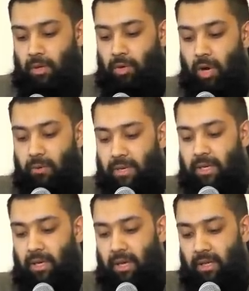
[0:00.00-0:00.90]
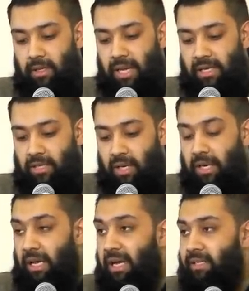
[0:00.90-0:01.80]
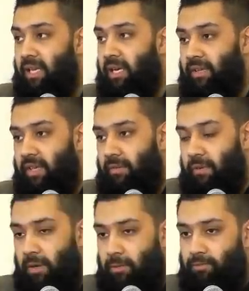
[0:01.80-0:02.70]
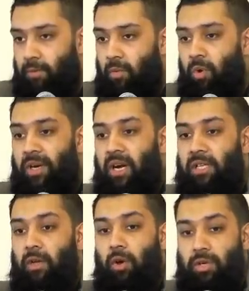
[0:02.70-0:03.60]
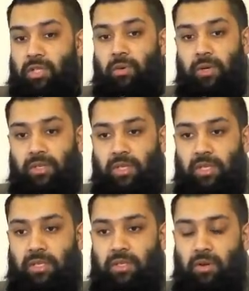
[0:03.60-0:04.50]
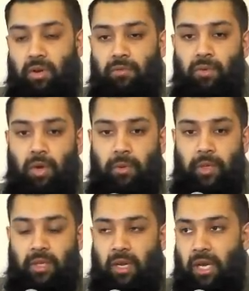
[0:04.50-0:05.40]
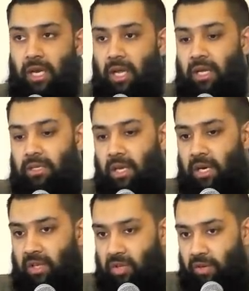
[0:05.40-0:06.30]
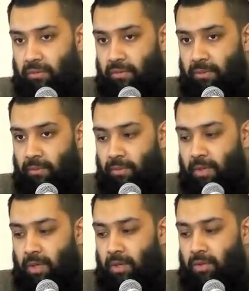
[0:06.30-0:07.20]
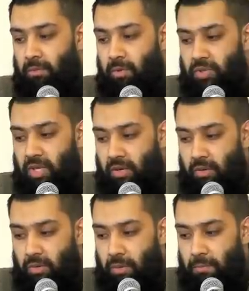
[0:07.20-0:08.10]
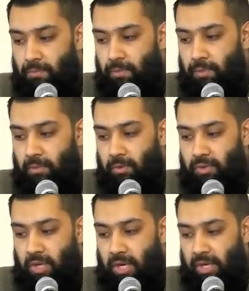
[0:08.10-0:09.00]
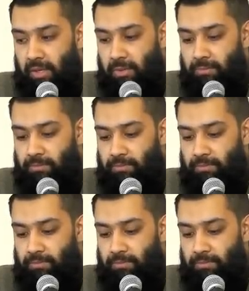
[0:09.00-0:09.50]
knowing that Allah is Al-Latif now, what are the consequences of knowing that Allah is Al-Latif, the most subtle, the most kind?